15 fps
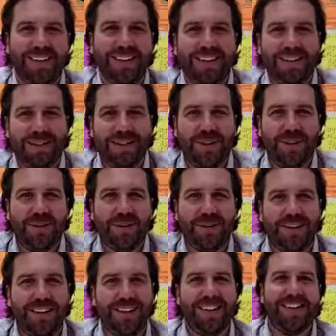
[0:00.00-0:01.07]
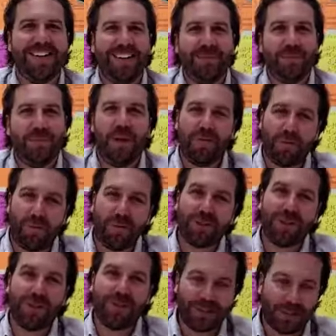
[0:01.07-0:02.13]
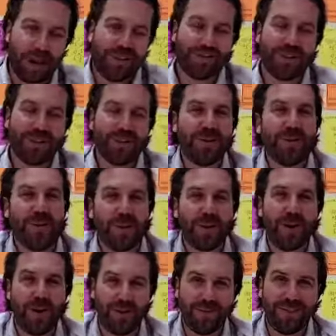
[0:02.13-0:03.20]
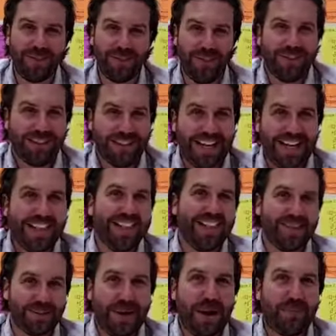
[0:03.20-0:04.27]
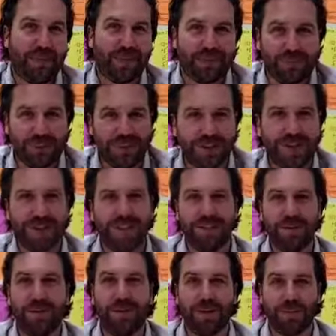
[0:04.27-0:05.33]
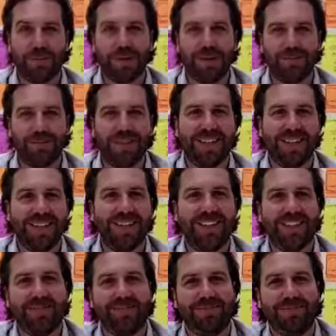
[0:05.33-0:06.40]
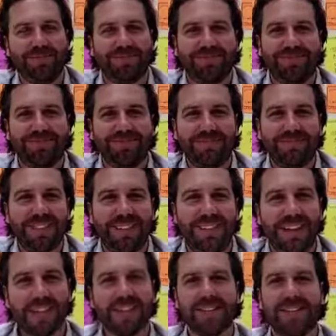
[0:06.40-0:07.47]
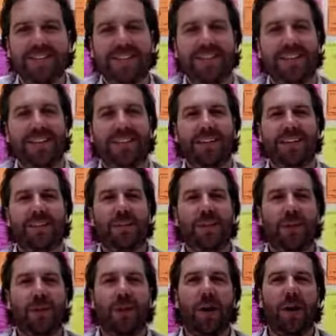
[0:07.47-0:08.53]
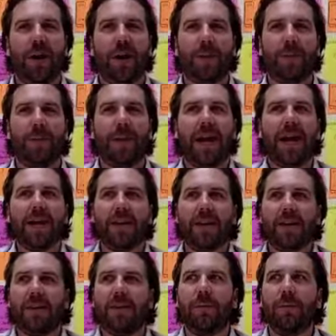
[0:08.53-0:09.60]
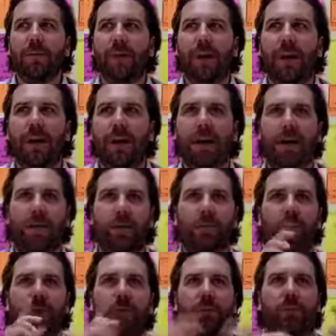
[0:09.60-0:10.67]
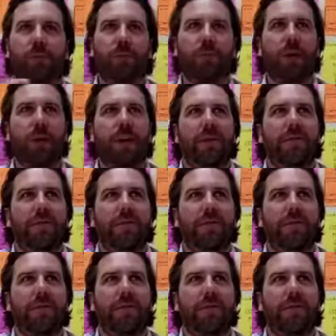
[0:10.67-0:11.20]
So unfortunately, we do have to learn the old hard way first, I think, to properly appreciate the new good way. But nice. So any other kind of